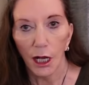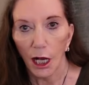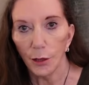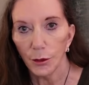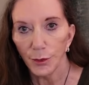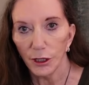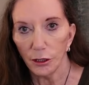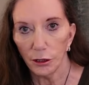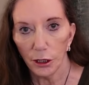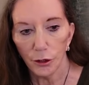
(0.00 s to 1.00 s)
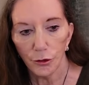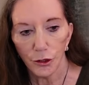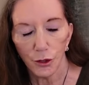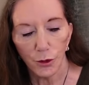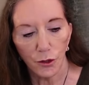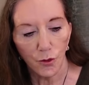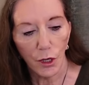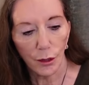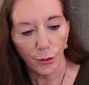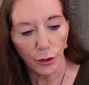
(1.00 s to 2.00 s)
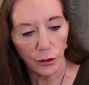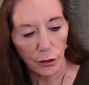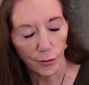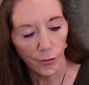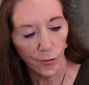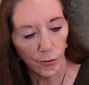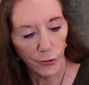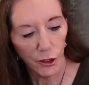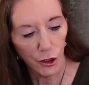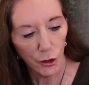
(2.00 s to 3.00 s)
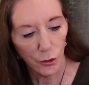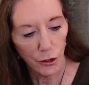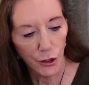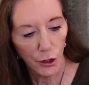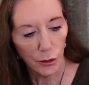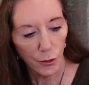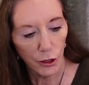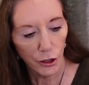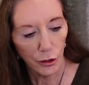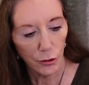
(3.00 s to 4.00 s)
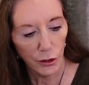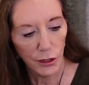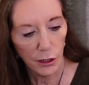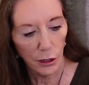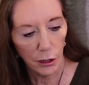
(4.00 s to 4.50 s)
a bit loath to unwrap the shoulder strap, which looks